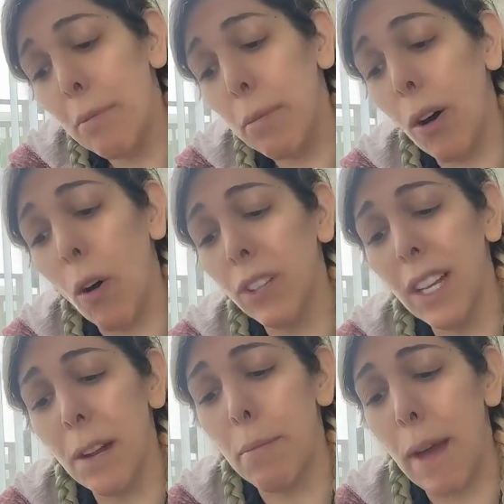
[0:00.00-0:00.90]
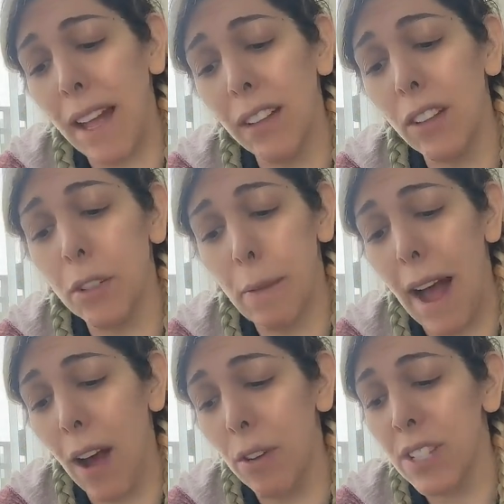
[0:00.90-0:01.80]
Yeah, but only to
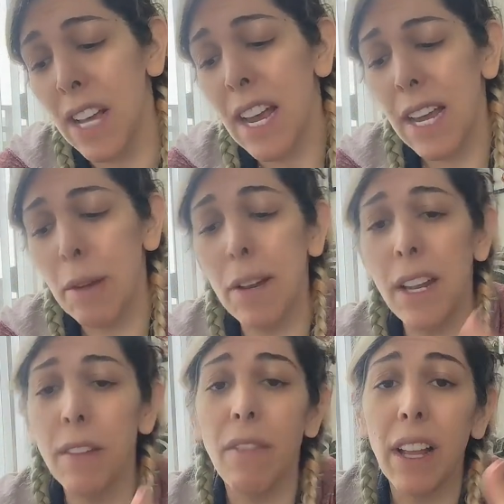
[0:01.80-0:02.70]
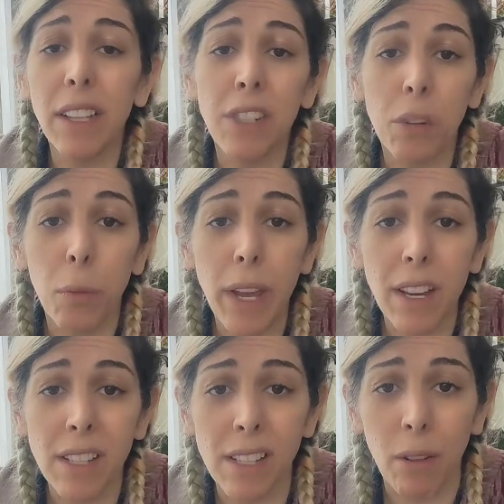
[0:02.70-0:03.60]
Bedlam House. He'd been in the village
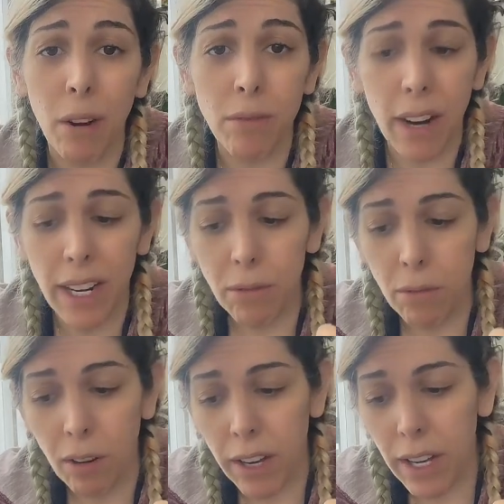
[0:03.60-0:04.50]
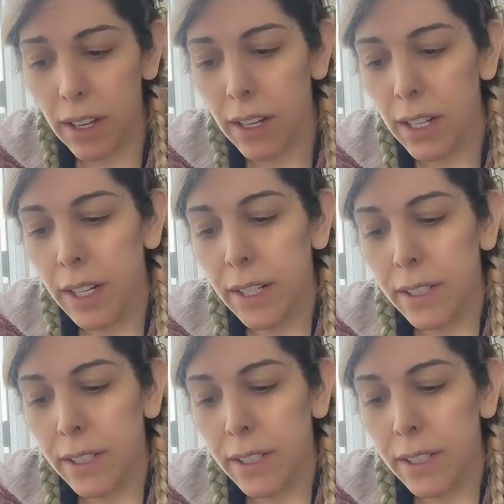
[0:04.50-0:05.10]
a week or so already, right?